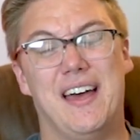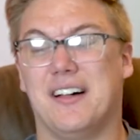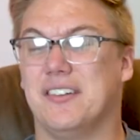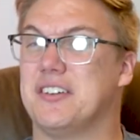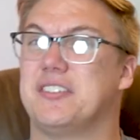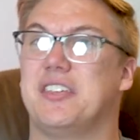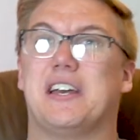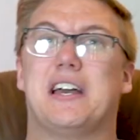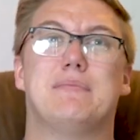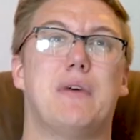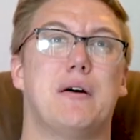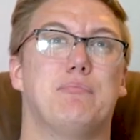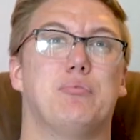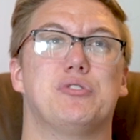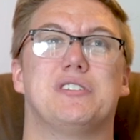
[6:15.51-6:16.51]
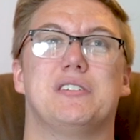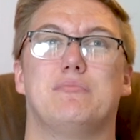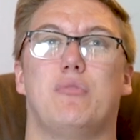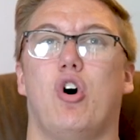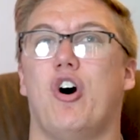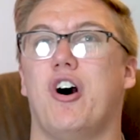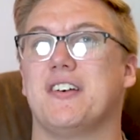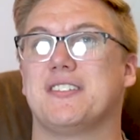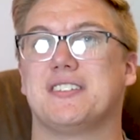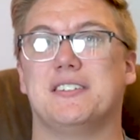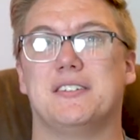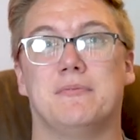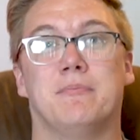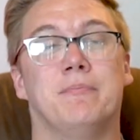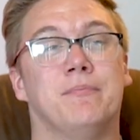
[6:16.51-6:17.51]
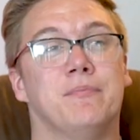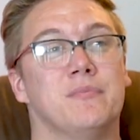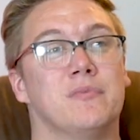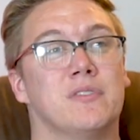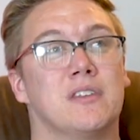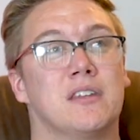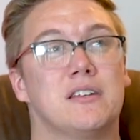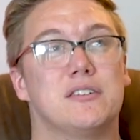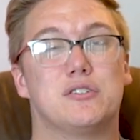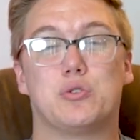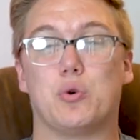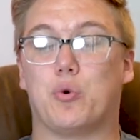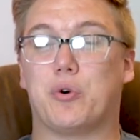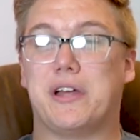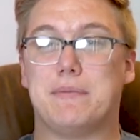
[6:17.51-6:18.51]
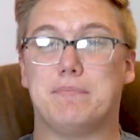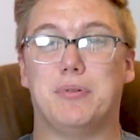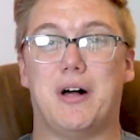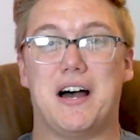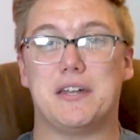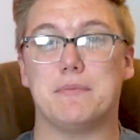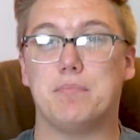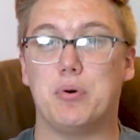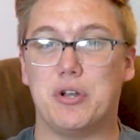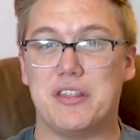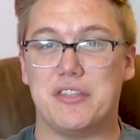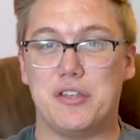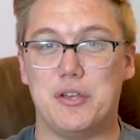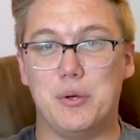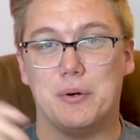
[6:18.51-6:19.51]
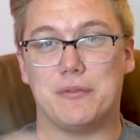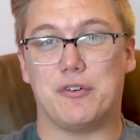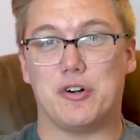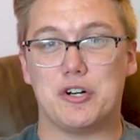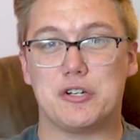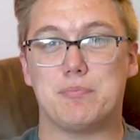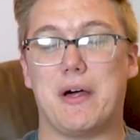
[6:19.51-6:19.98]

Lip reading: unless they come up with some awesome story and plot to put in the universe.